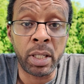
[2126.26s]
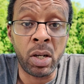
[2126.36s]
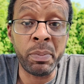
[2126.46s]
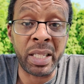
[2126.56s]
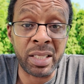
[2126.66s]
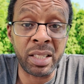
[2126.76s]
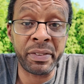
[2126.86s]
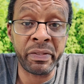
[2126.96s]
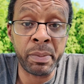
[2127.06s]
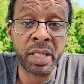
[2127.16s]
Hope that's
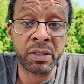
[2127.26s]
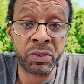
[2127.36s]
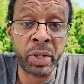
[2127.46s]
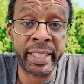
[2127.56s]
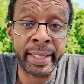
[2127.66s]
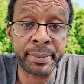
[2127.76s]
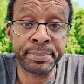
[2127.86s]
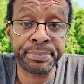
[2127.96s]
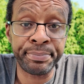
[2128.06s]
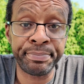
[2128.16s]
enough information for right now.
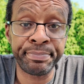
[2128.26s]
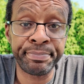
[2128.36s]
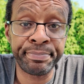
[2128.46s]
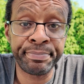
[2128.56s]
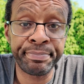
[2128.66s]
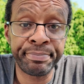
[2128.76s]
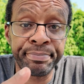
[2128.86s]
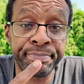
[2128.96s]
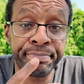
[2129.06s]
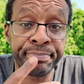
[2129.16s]

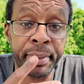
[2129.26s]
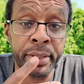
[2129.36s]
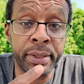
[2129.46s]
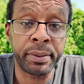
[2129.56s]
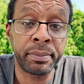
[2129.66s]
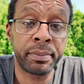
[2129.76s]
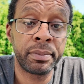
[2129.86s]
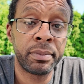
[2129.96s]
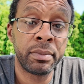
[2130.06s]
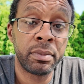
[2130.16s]
Peace.
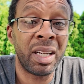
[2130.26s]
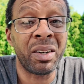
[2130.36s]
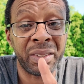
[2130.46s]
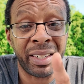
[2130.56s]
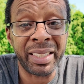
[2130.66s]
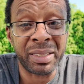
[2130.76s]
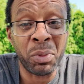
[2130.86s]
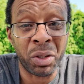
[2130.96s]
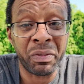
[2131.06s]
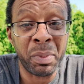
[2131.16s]
Oh, there is
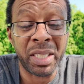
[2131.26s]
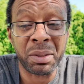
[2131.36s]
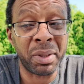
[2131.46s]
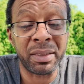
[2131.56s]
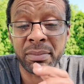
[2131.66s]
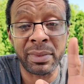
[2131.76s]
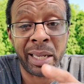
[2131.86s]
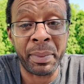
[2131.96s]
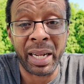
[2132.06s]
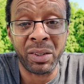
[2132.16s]
more information, but
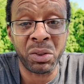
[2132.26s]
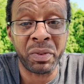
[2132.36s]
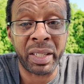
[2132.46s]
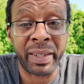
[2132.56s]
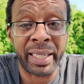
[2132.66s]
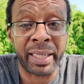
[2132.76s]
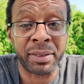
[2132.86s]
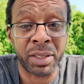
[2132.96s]
I'm not going to go over that right now.